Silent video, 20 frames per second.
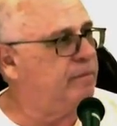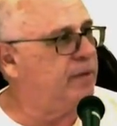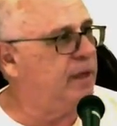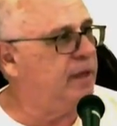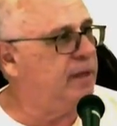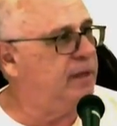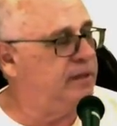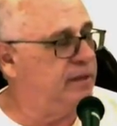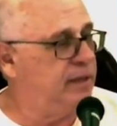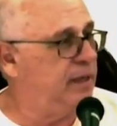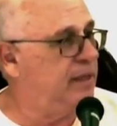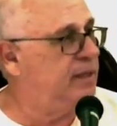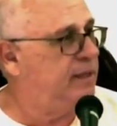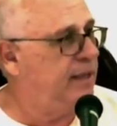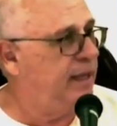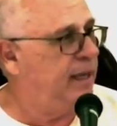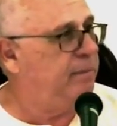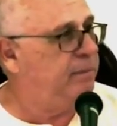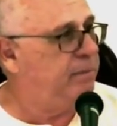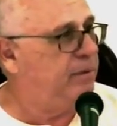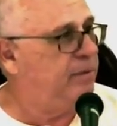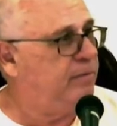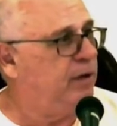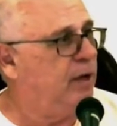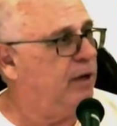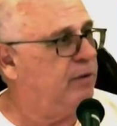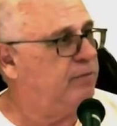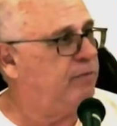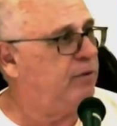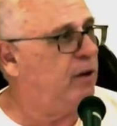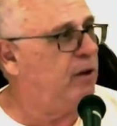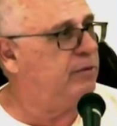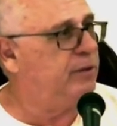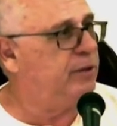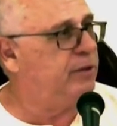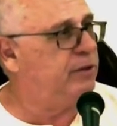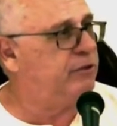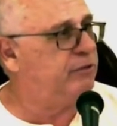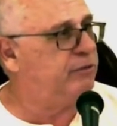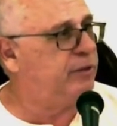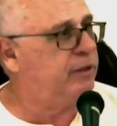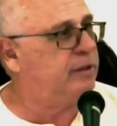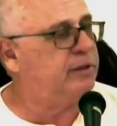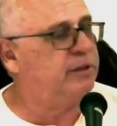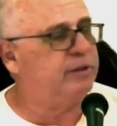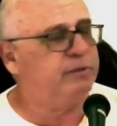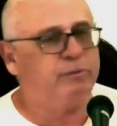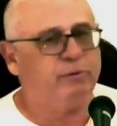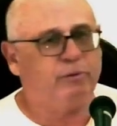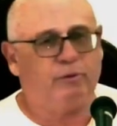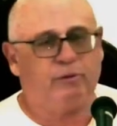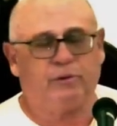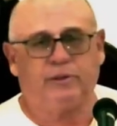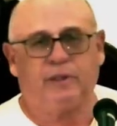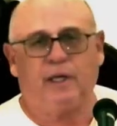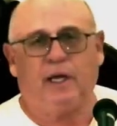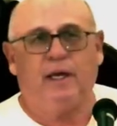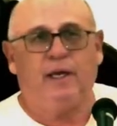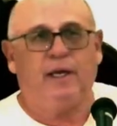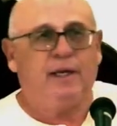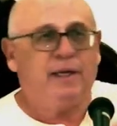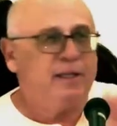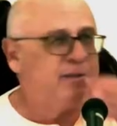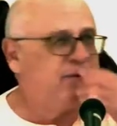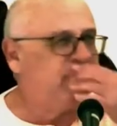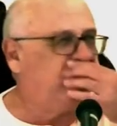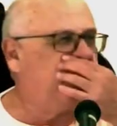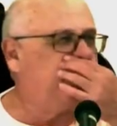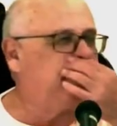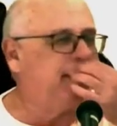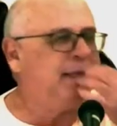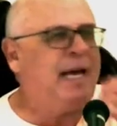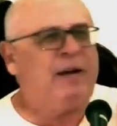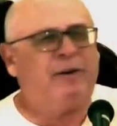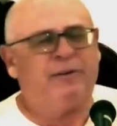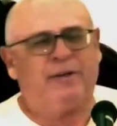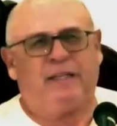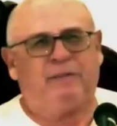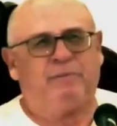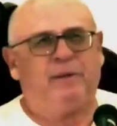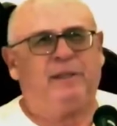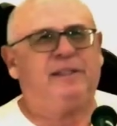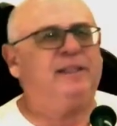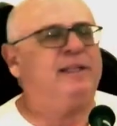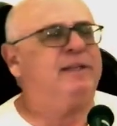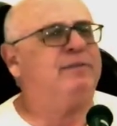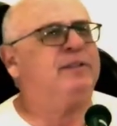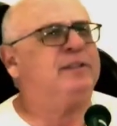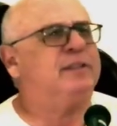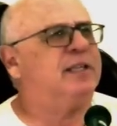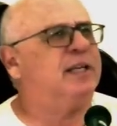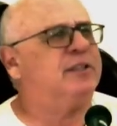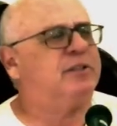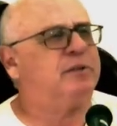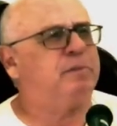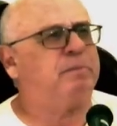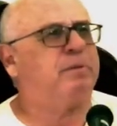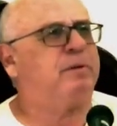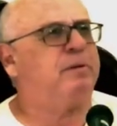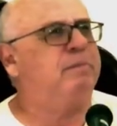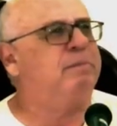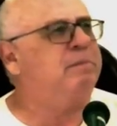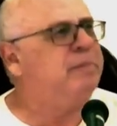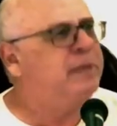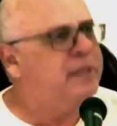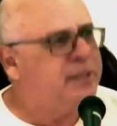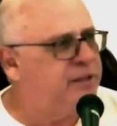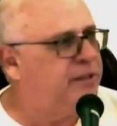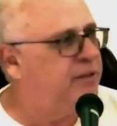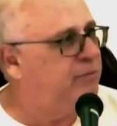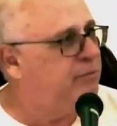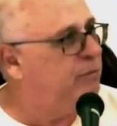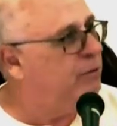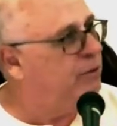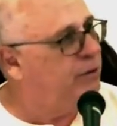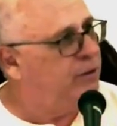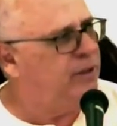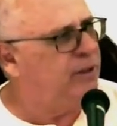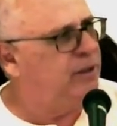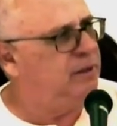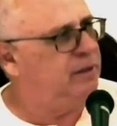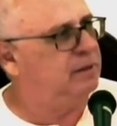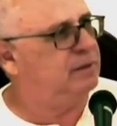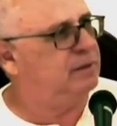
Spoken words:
Is an example of not following strictly rules. As far as nowadays, we live in such a permissive world.